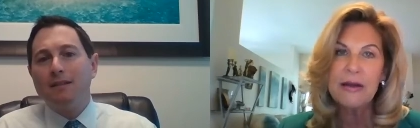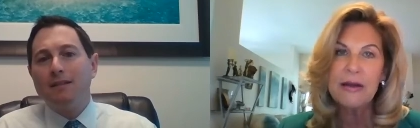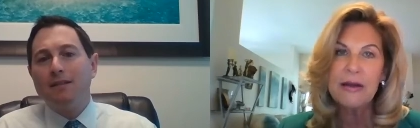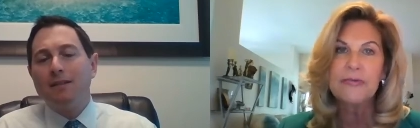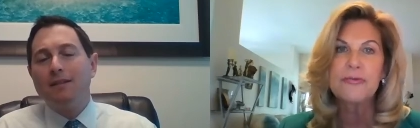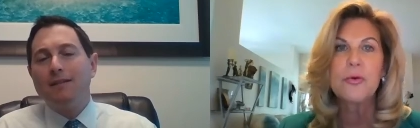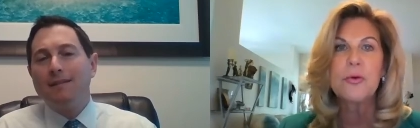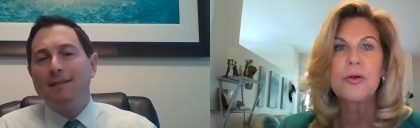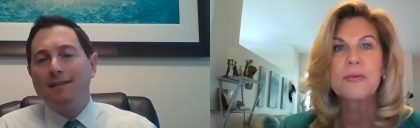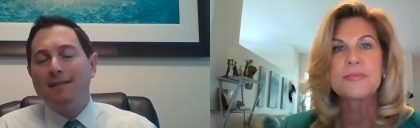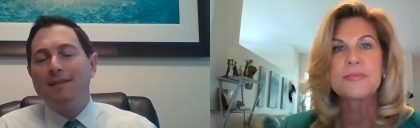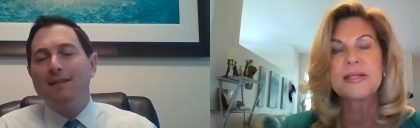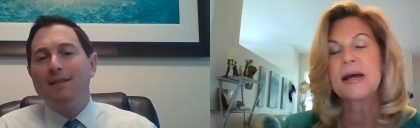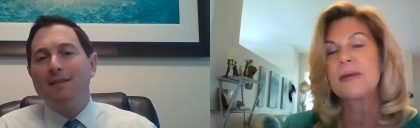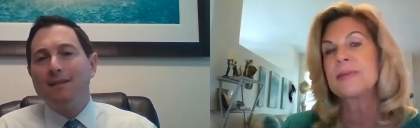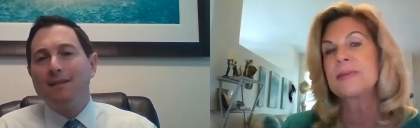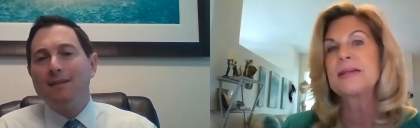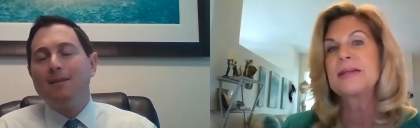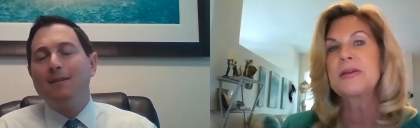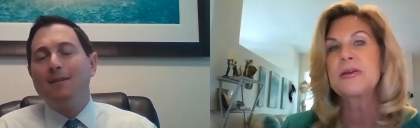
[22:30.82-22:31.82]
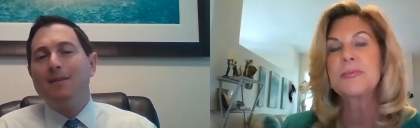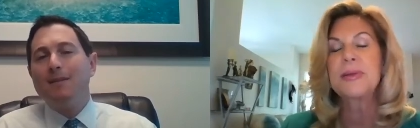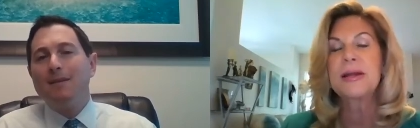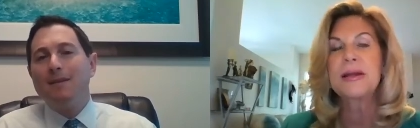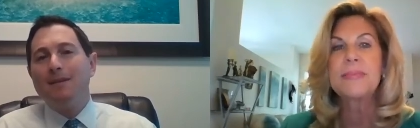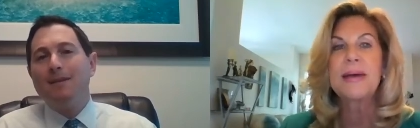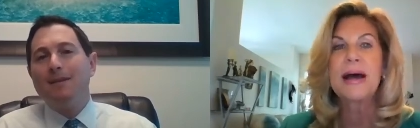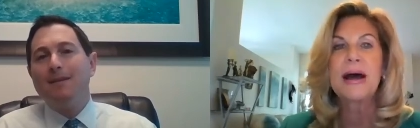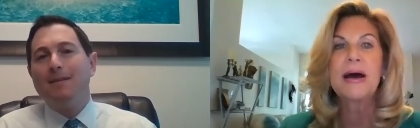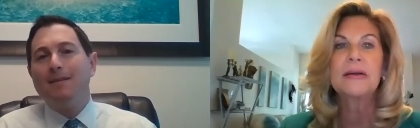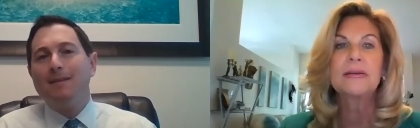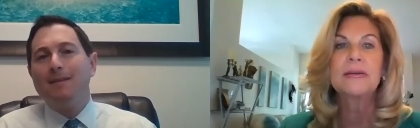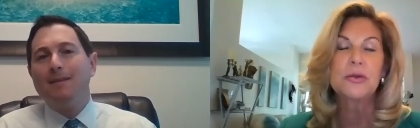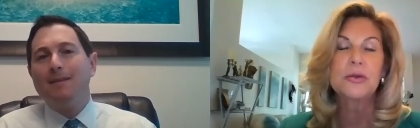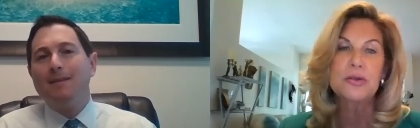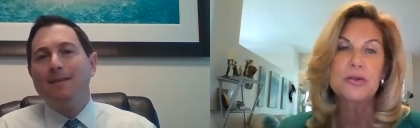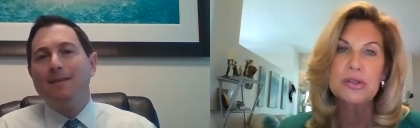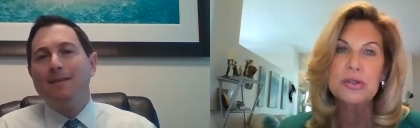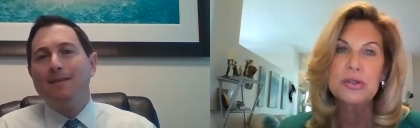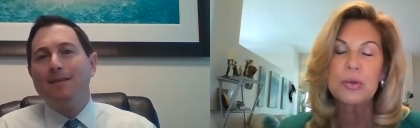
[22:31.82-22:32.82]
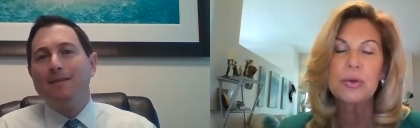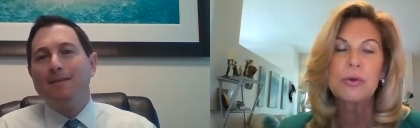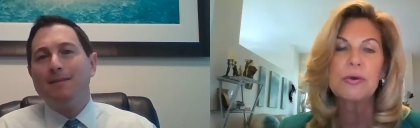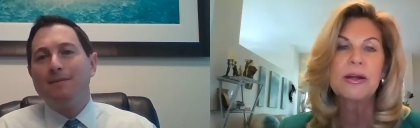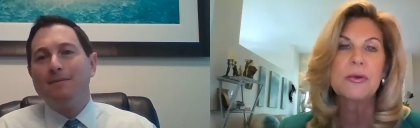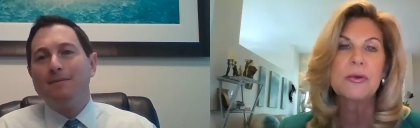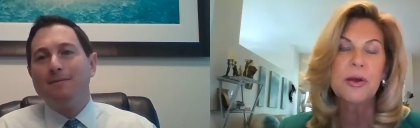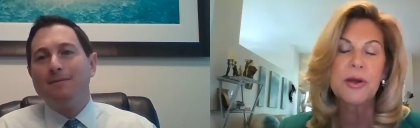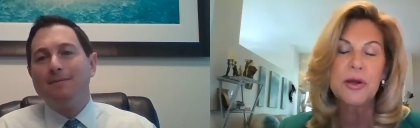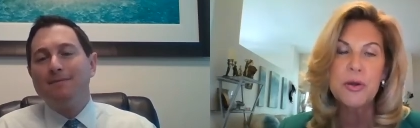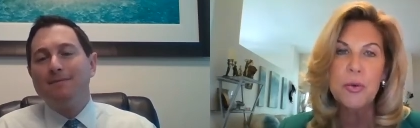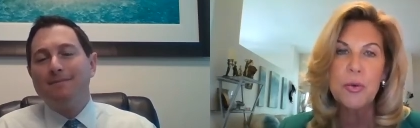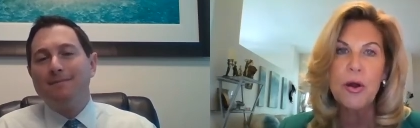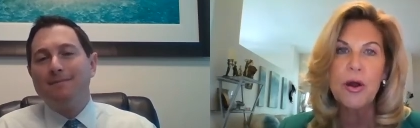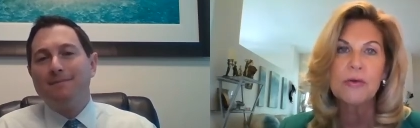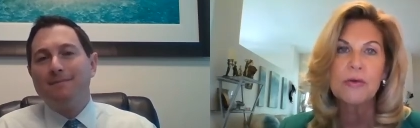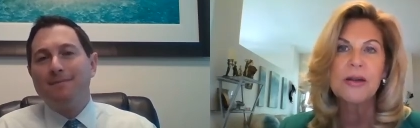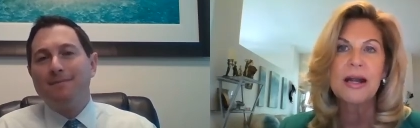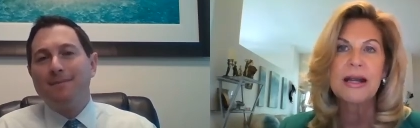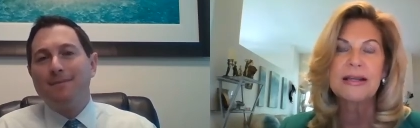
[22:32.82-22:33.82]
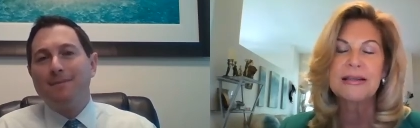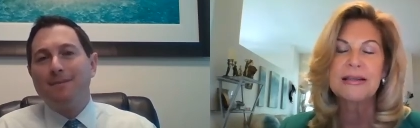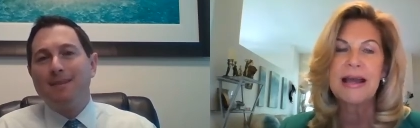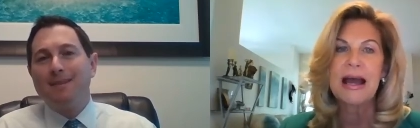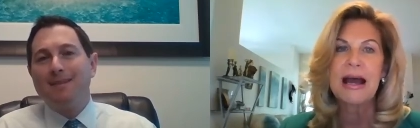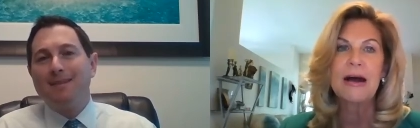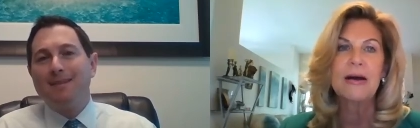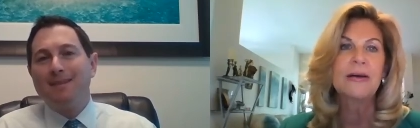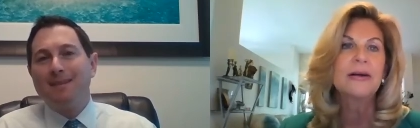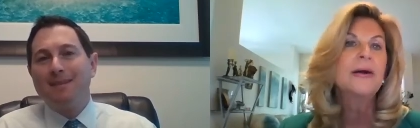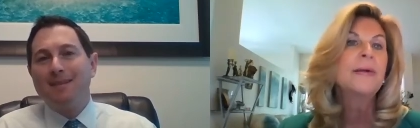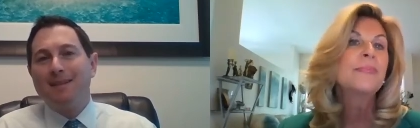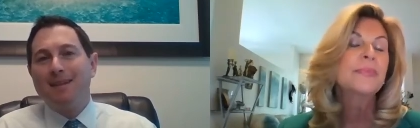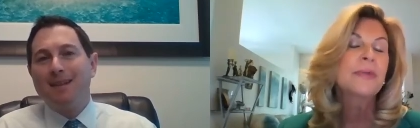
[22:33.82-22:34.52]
Speaker 1: out a form, tell me a little bit about your story, where you are right now,